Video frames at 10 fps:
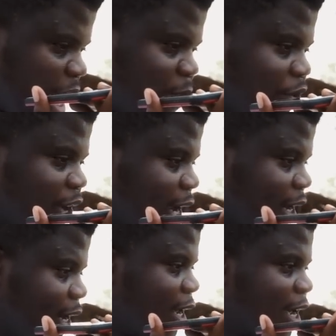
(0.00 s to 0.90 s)
I'm
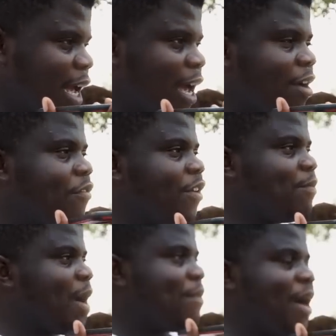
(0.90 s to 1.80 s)
great. For,
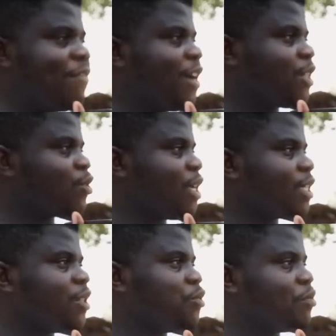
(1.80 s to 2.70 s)
my, my first
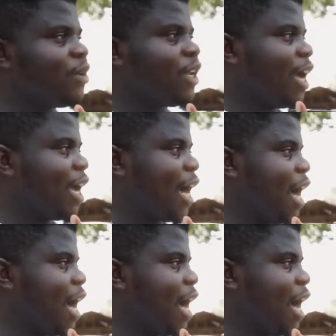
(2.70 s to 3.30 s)
question would be like,